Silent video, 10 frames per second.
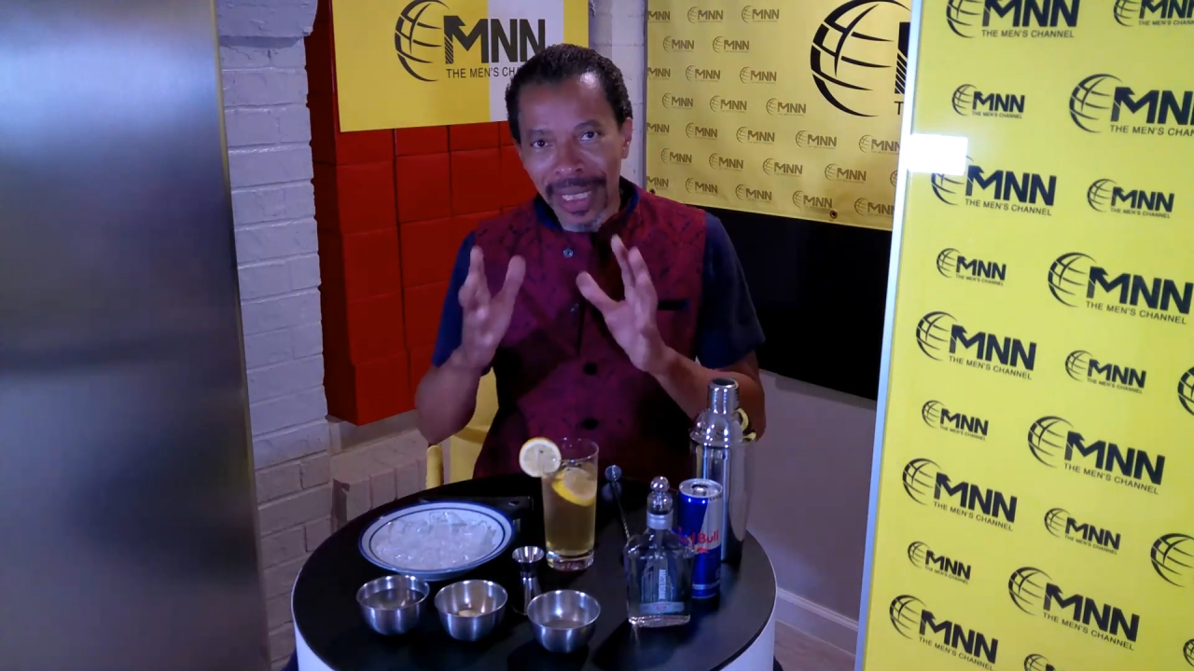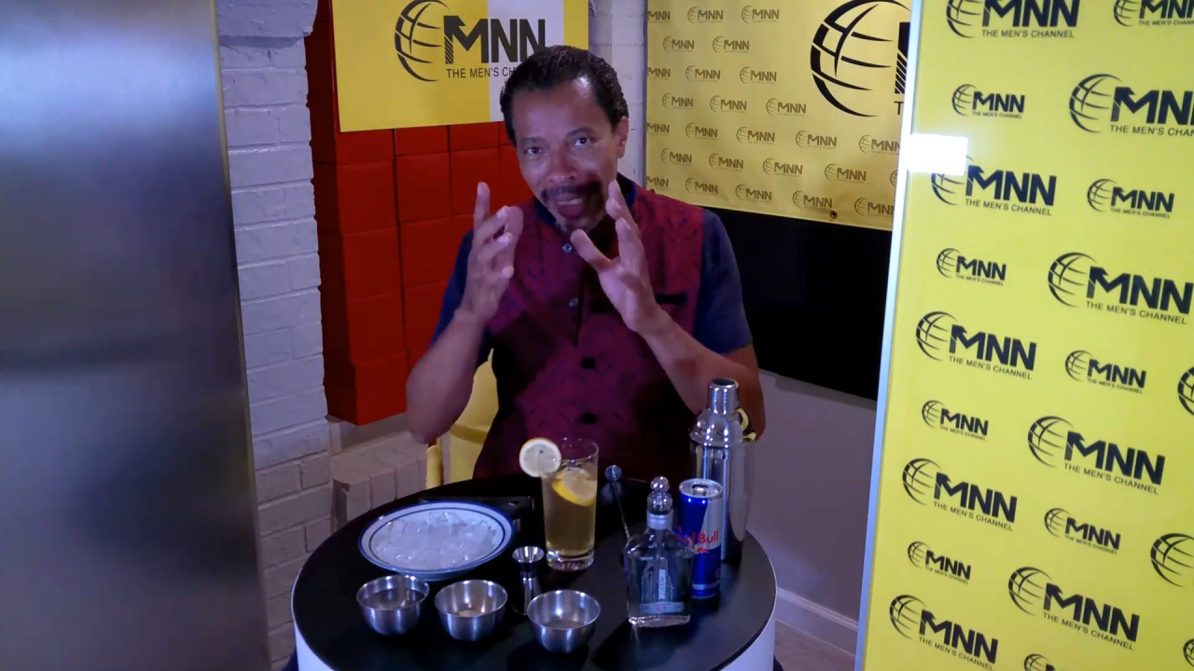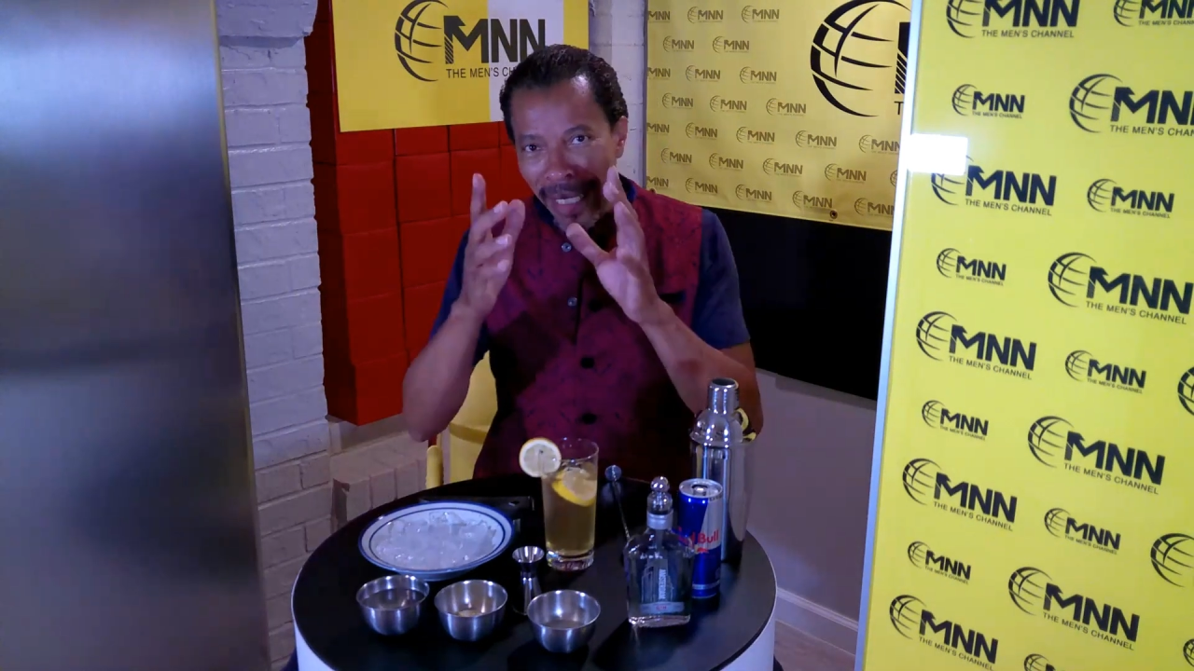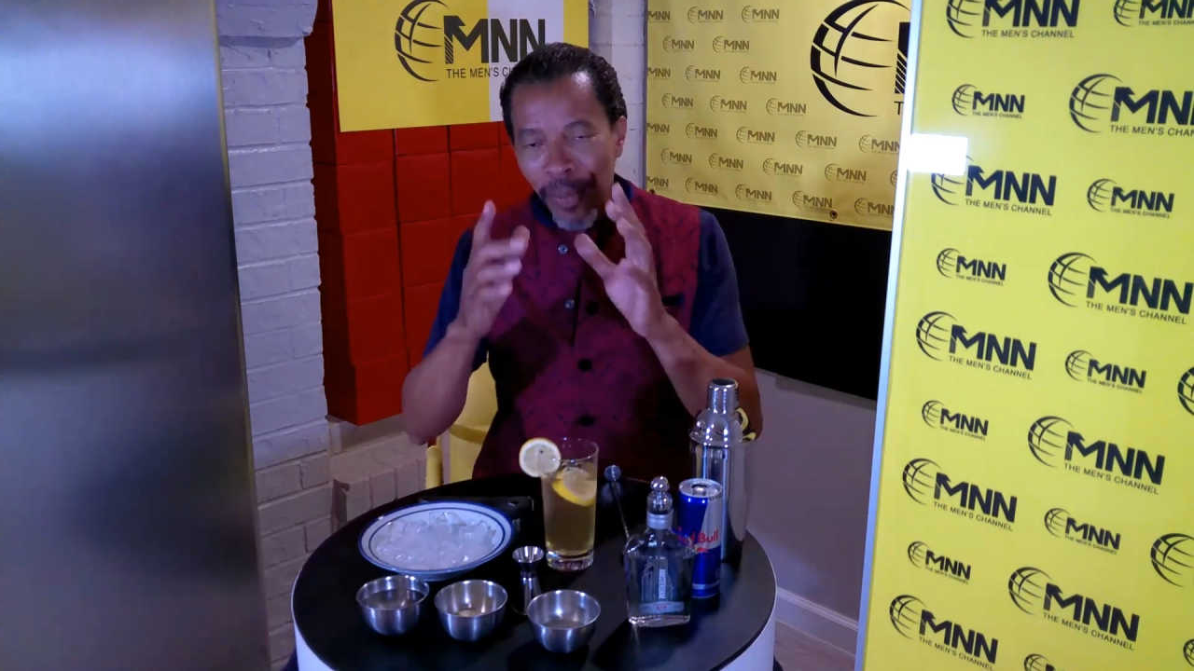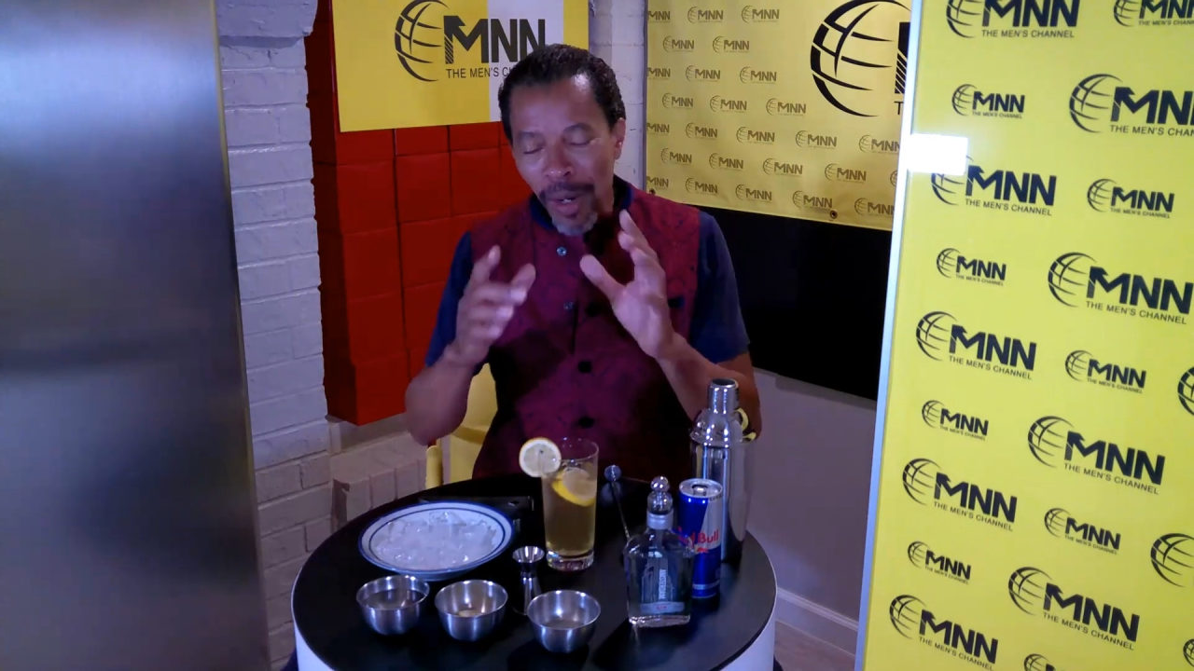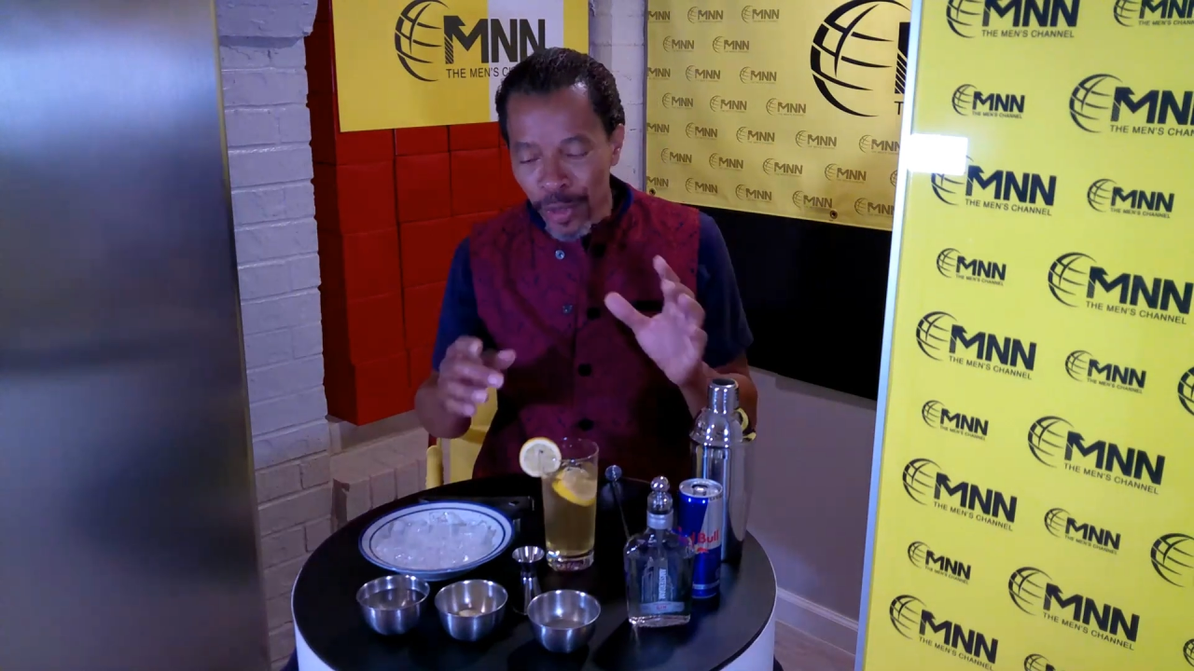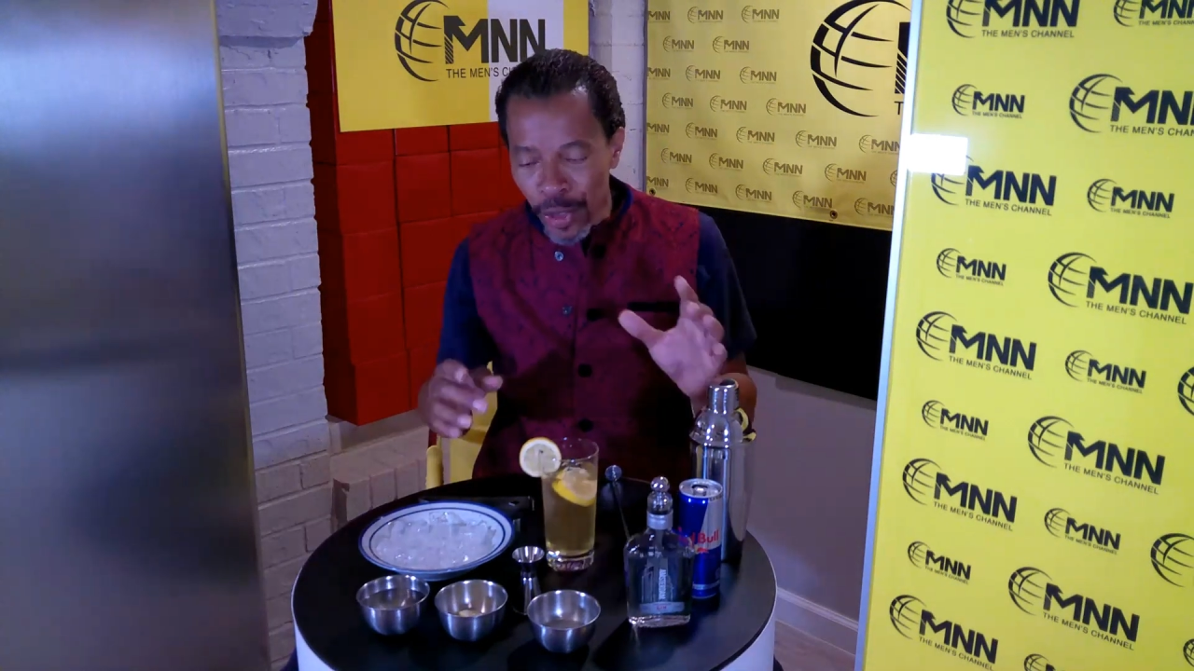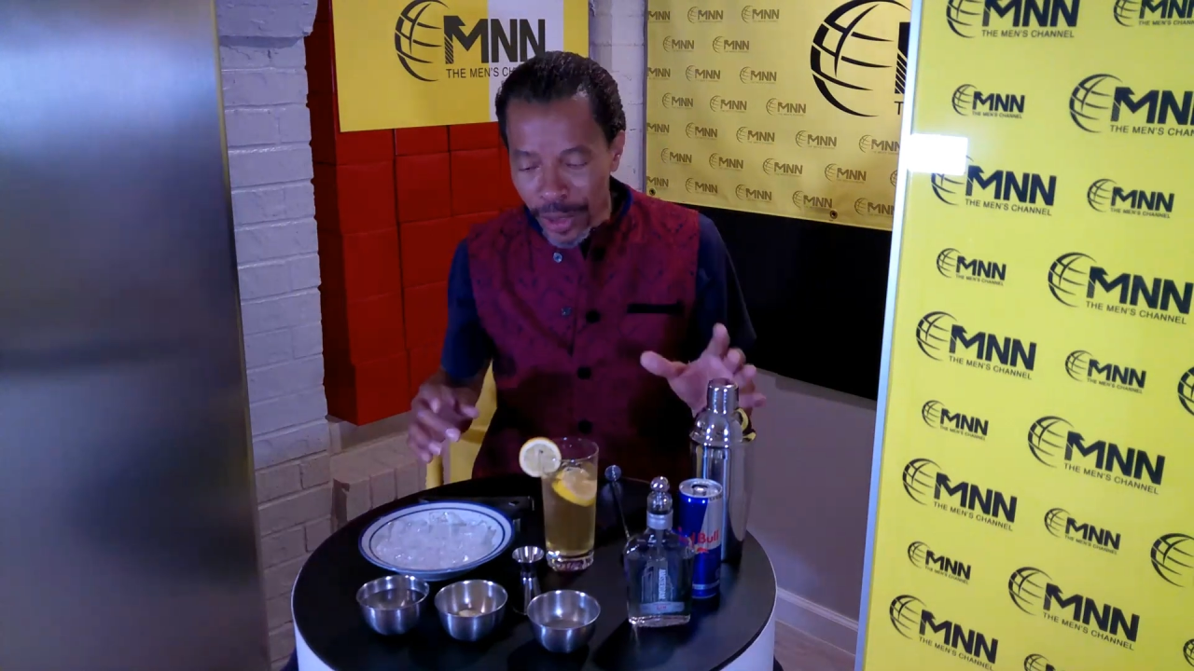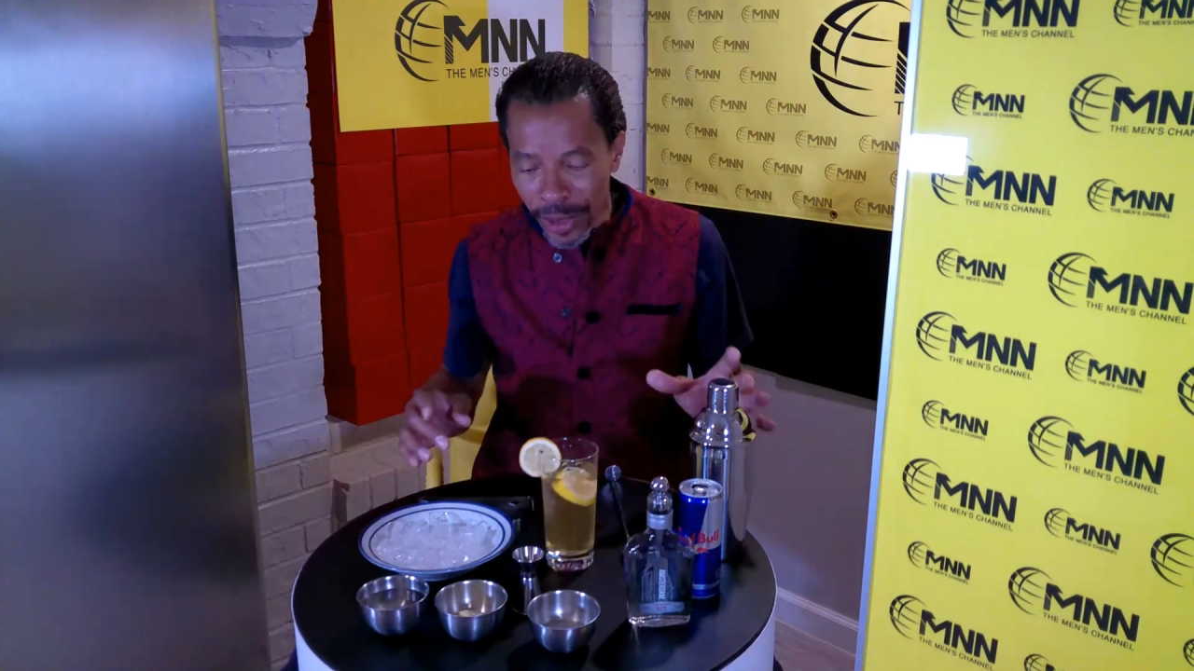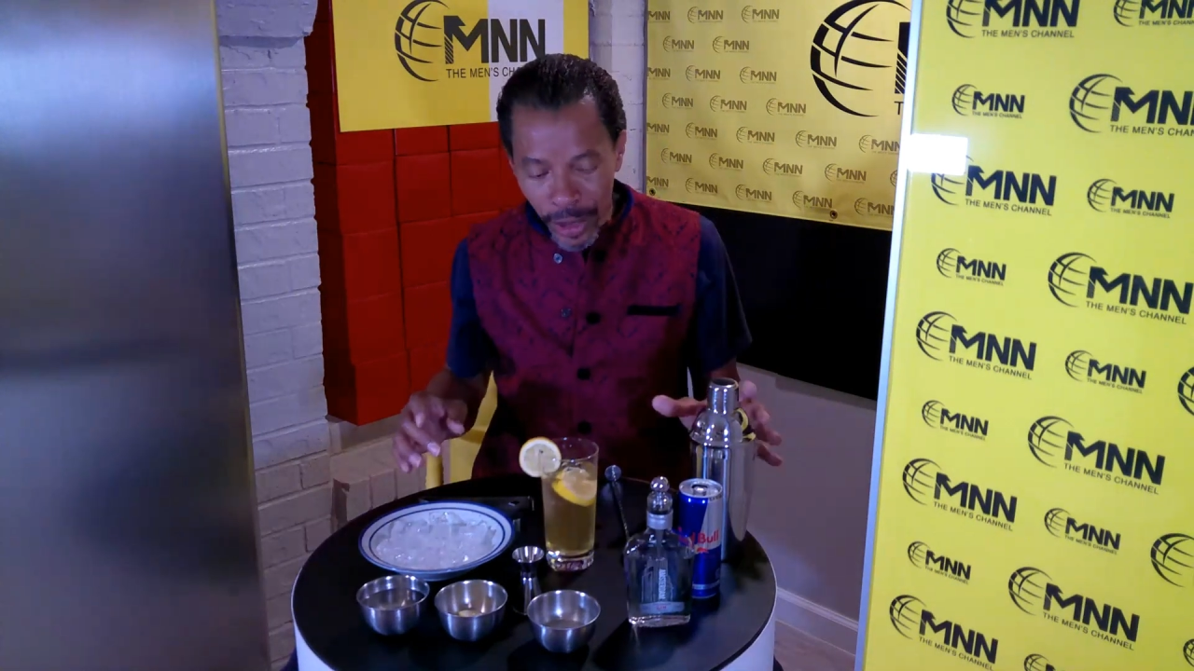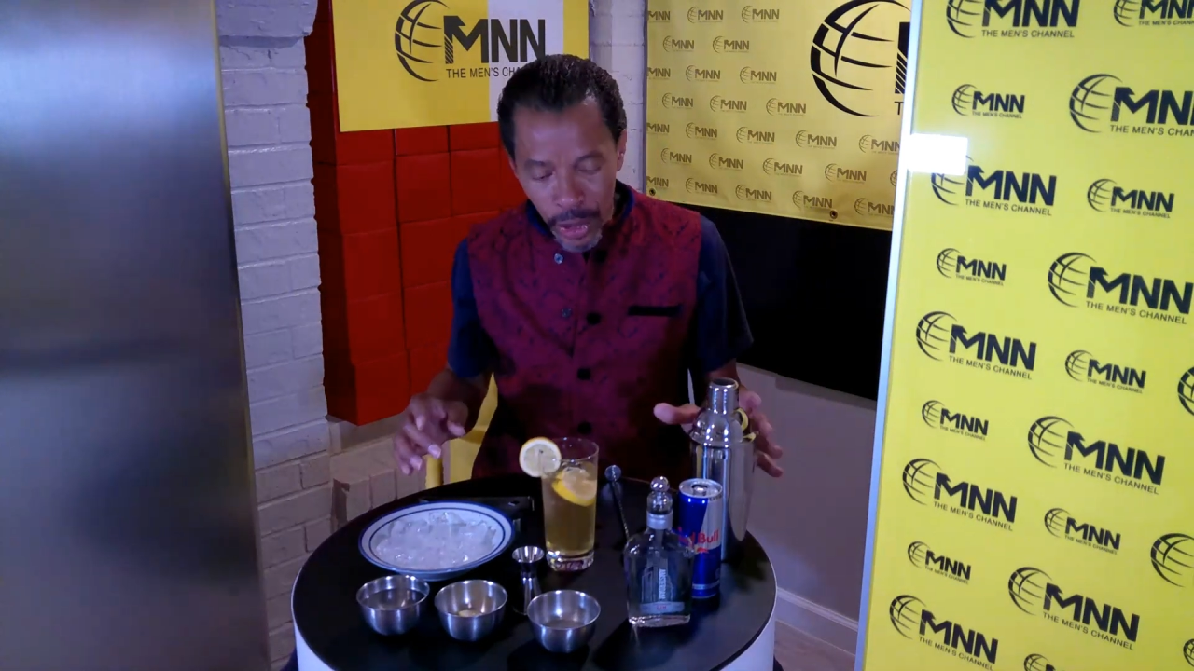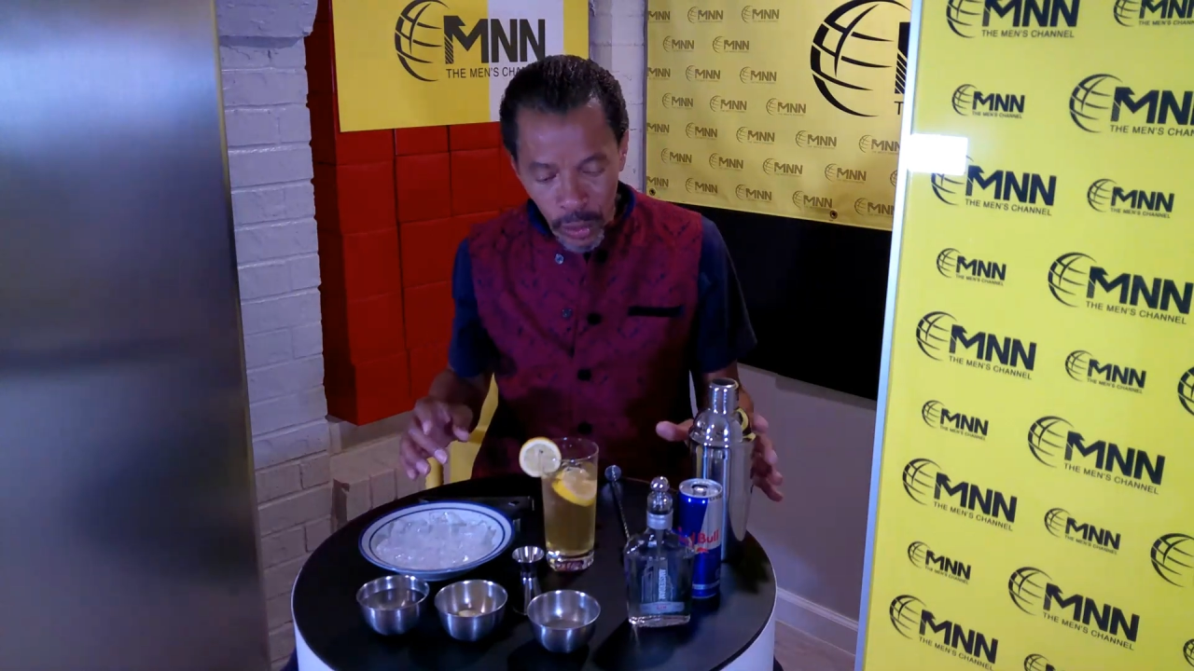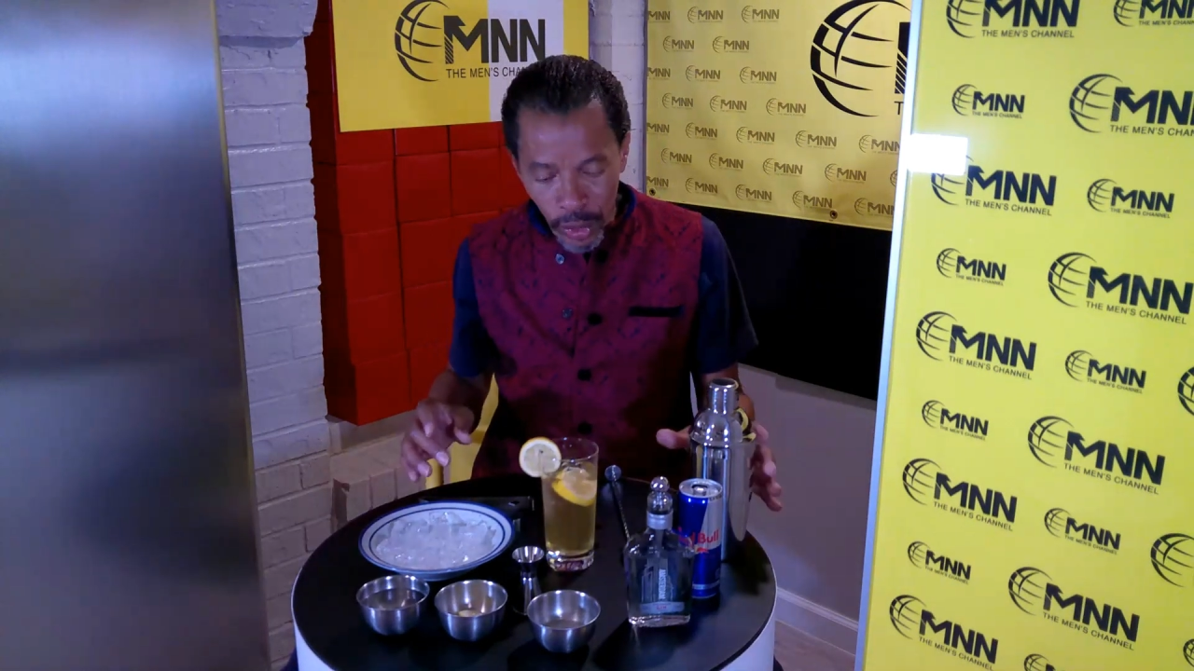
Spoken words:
Now I promise you I'll tell you a story